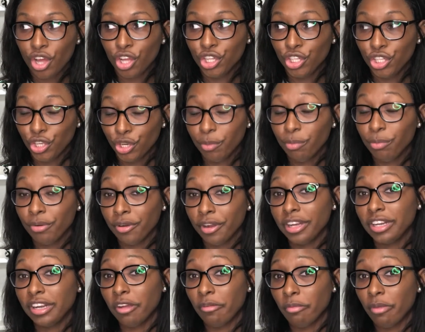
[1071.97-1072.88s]
You're
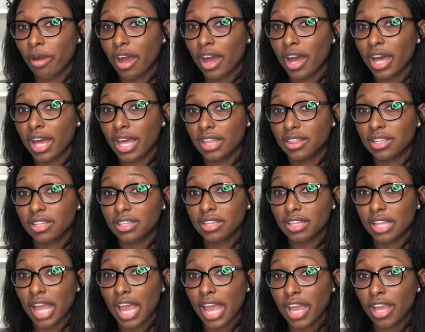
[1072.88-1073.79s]
pregnant by the
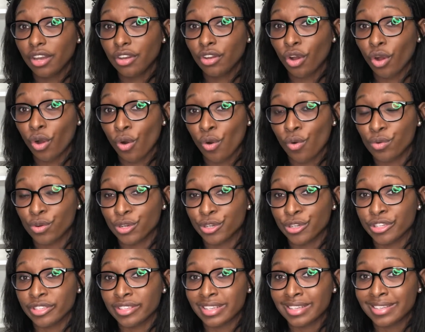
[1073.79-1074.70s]

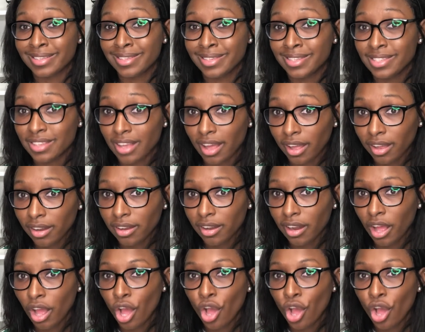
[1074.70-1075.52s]
landowner's son?